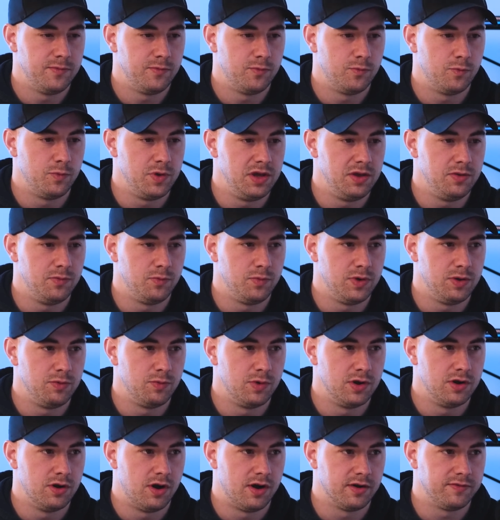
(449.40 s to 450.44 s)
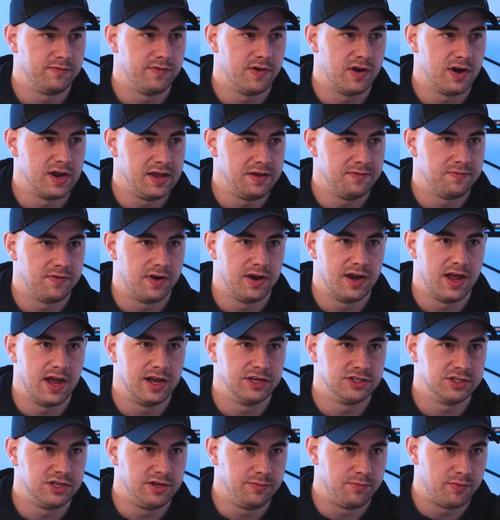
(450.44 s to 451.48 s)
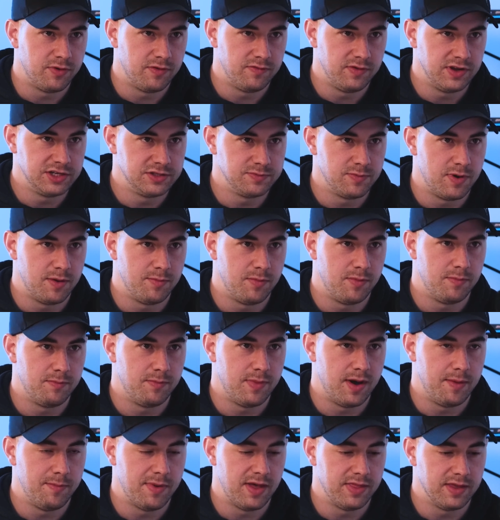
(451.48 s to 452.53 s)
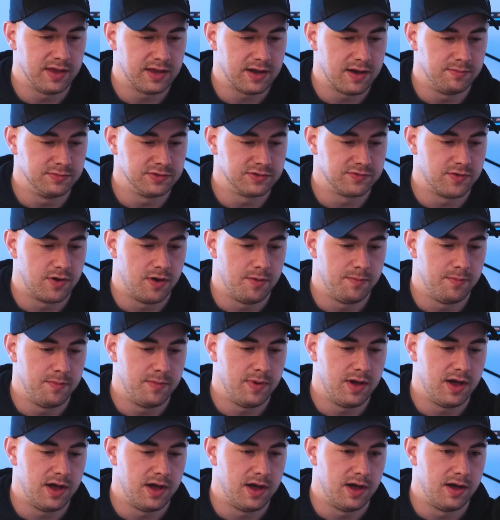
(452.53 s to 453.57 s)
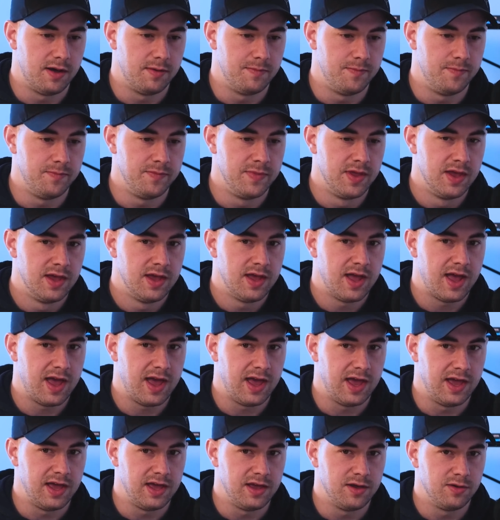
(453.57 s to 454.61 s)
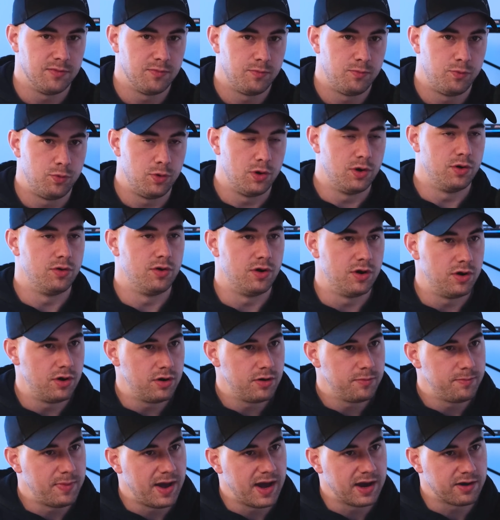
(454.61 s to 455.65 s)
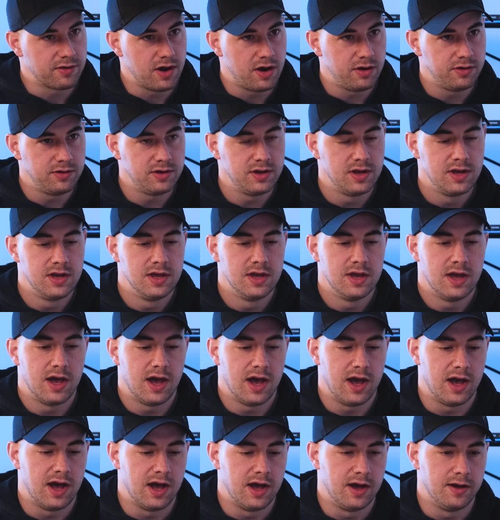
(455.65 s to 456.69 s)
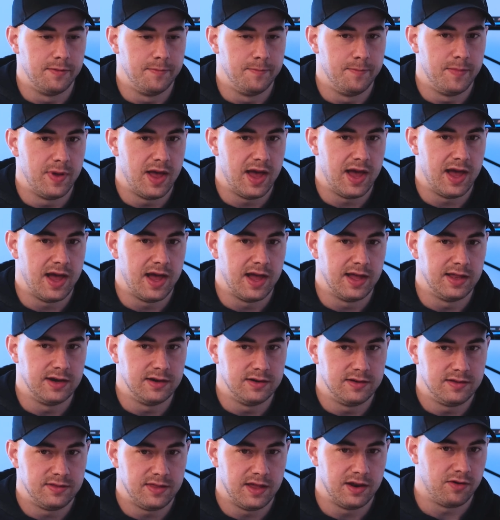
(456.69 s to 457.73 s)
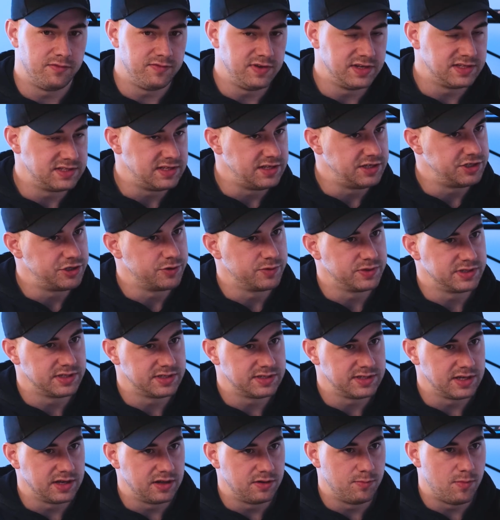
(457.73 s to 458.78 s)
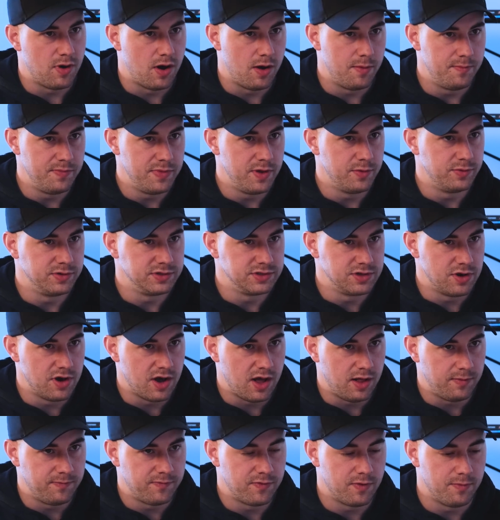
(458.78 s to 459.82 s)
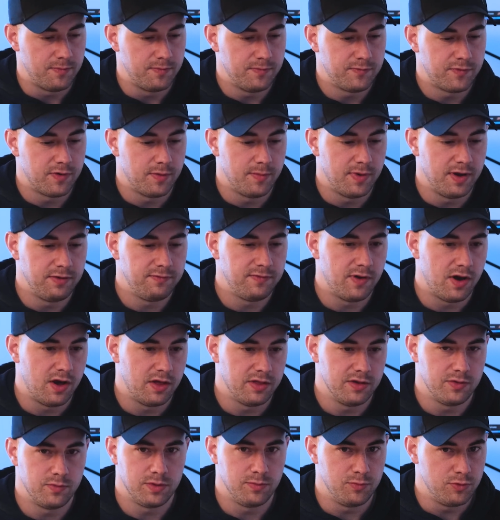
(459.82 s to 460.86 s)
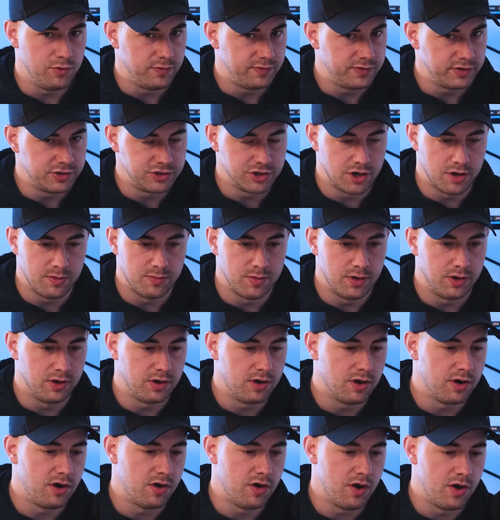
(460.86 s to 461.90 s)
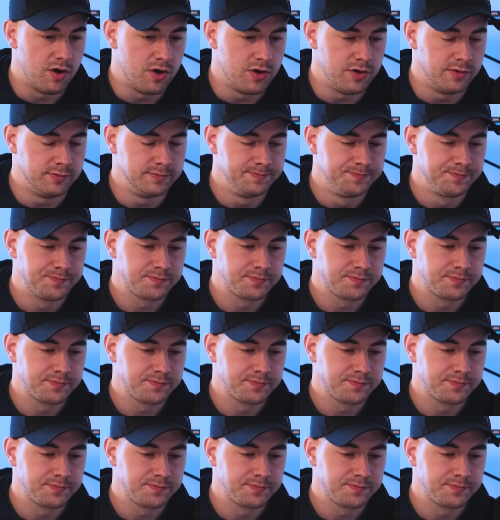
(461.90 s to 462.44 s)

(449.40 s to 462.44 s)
We were not very financially privileged. My mother comes from a poorer background. And then obviously she was a single mom. There was no help from my father, and we moved to Joburg on our own.